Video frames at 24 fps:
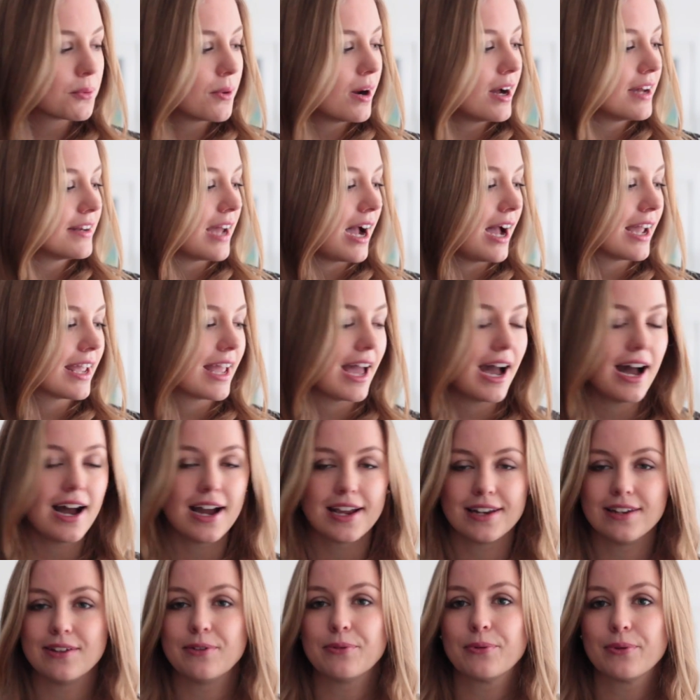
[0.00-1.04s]
one, I
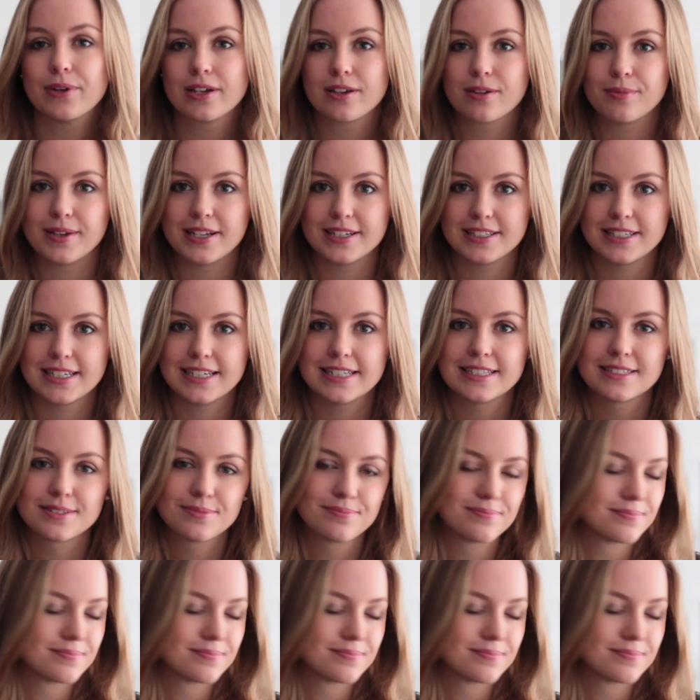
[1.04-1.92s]
highly recommend it.